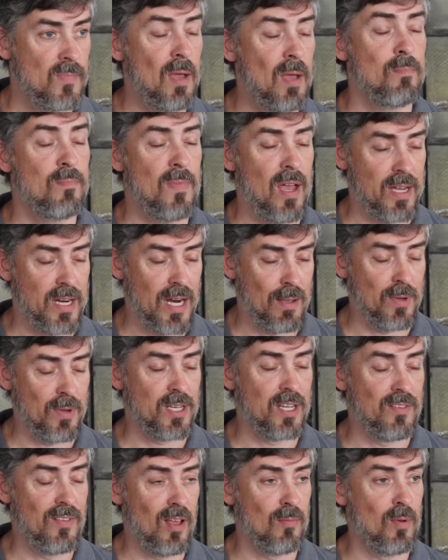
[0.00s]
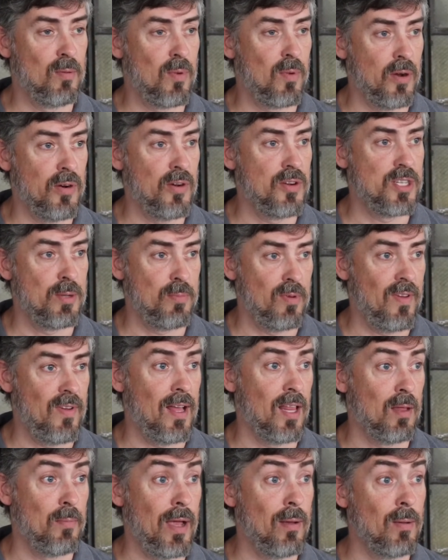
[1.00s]
Yep, Economic Development Partnership of
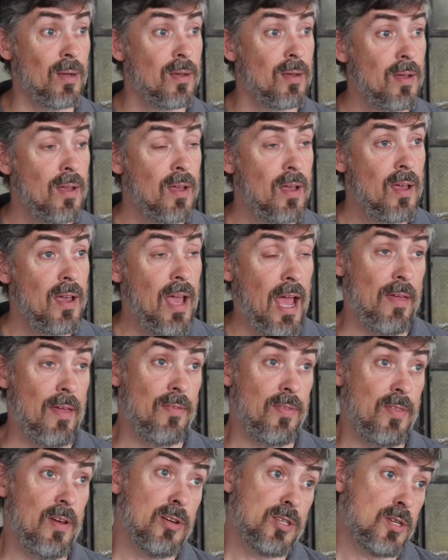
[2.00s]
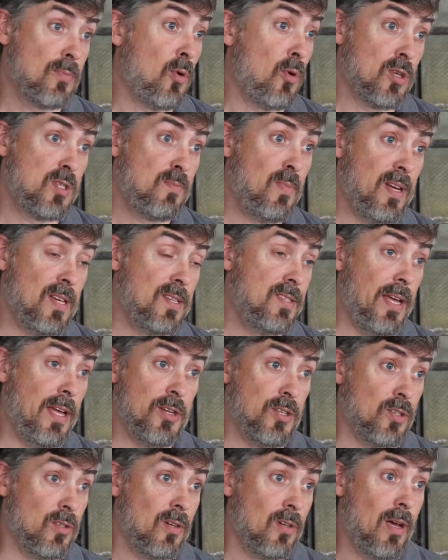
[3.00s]
Alabama. And their support's been
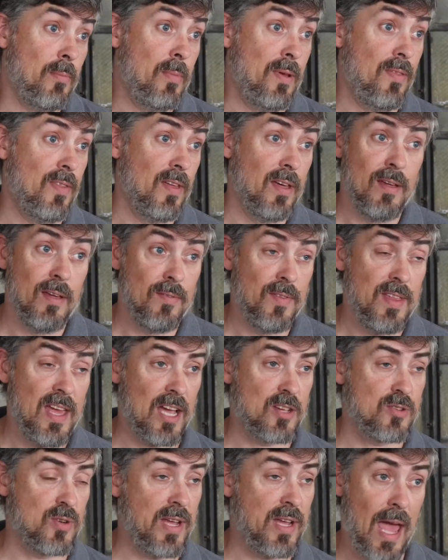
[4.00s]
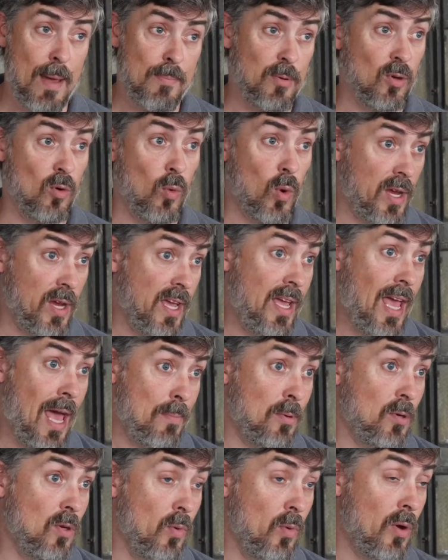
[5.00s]
essential. I mean, the extra capital, working
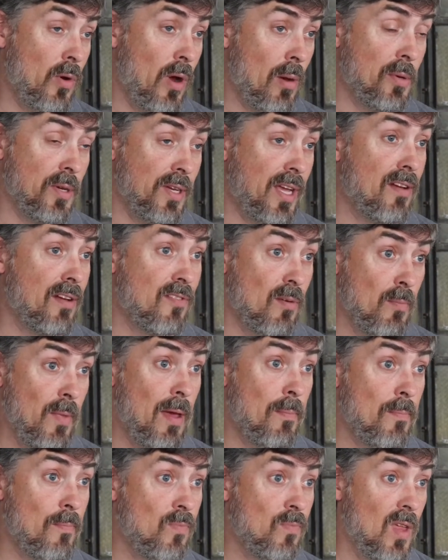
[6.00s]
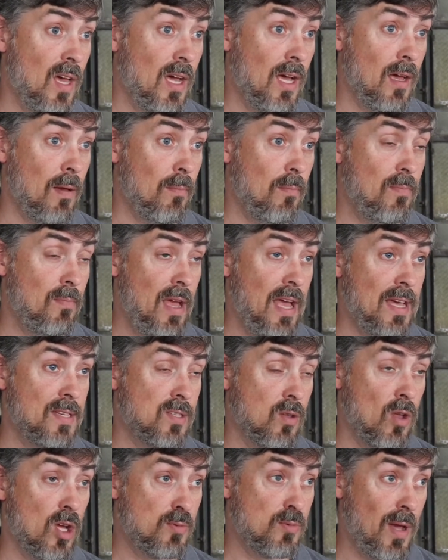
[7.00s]
capital we were able to get from them
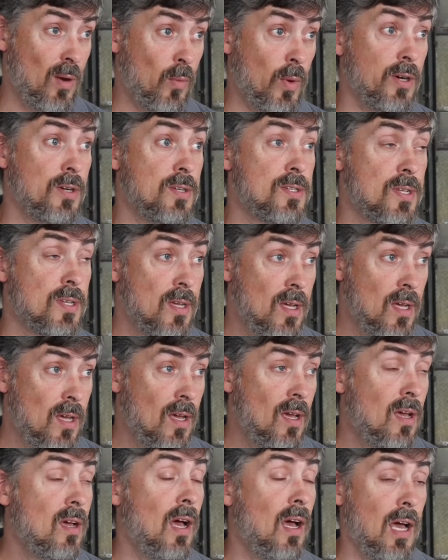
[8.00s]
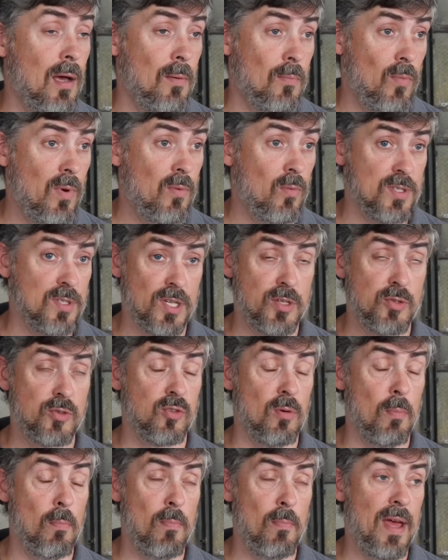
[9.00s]
as Launchpad winners was a
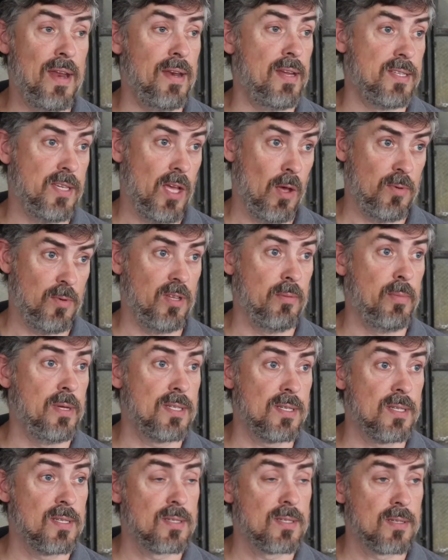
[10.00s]
tremendous help to the business.